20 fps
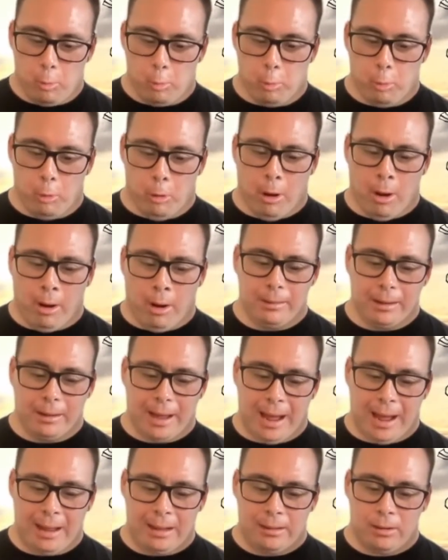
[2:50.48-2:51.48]
What
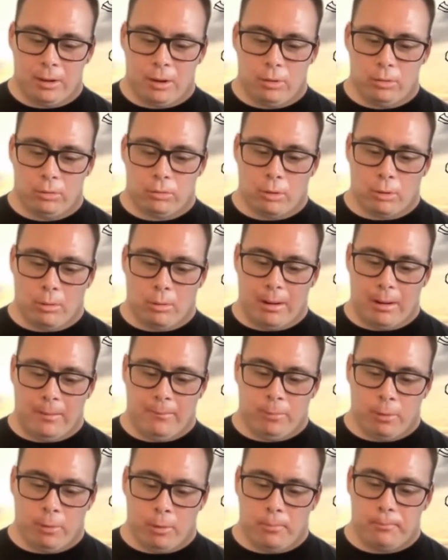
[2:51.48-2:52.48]
are you
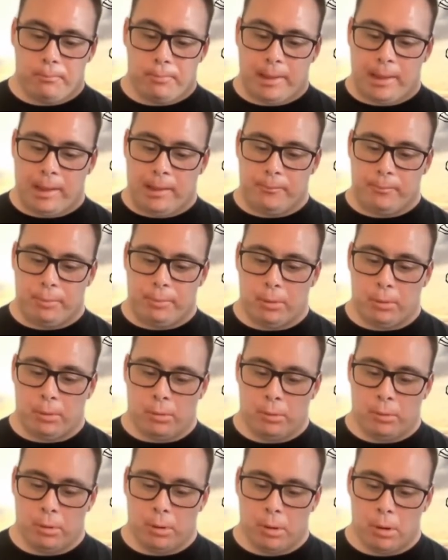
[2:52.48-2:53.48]
doing for
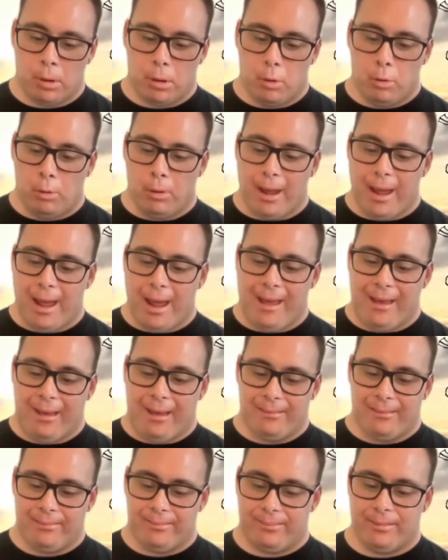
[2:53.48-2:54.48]
people who
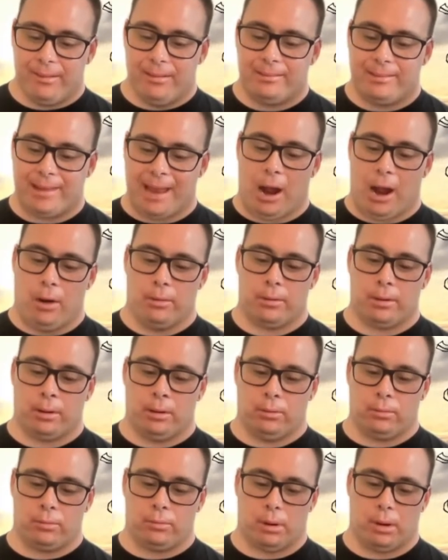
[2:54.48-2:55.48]
have Down
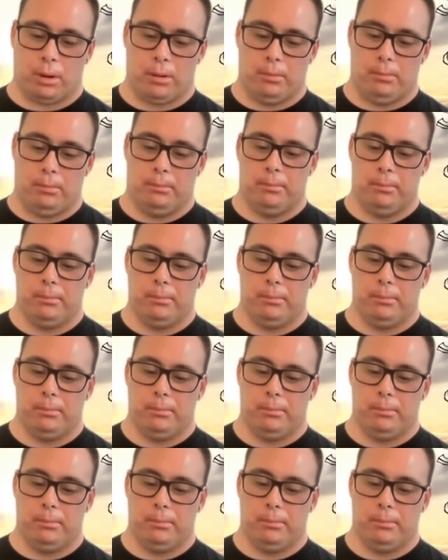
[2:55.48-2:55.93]
syndrome?